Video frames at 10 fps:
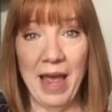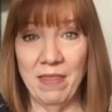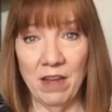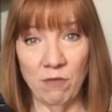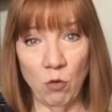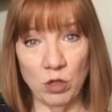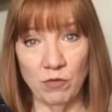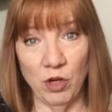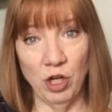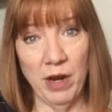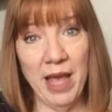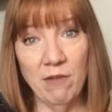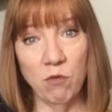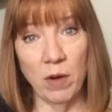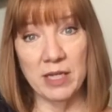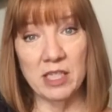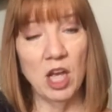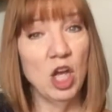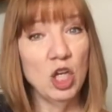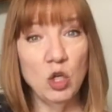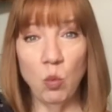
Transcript: And then of course for your head voice, you